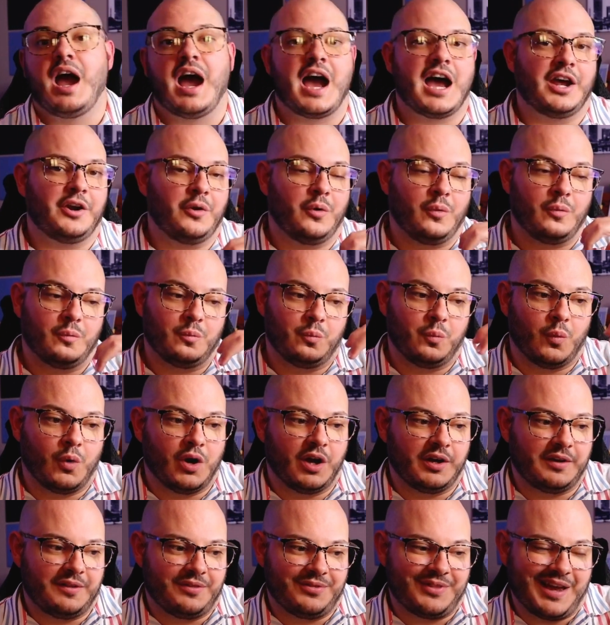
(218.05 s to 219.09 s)
I don't
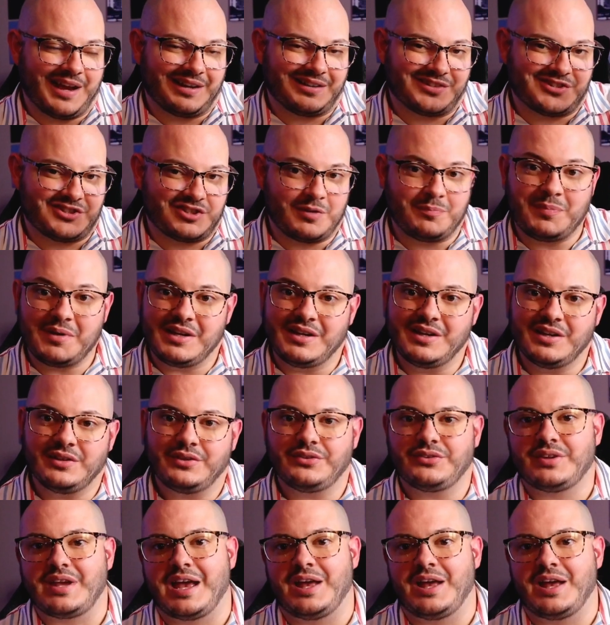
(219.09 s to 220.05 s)
want that chippiness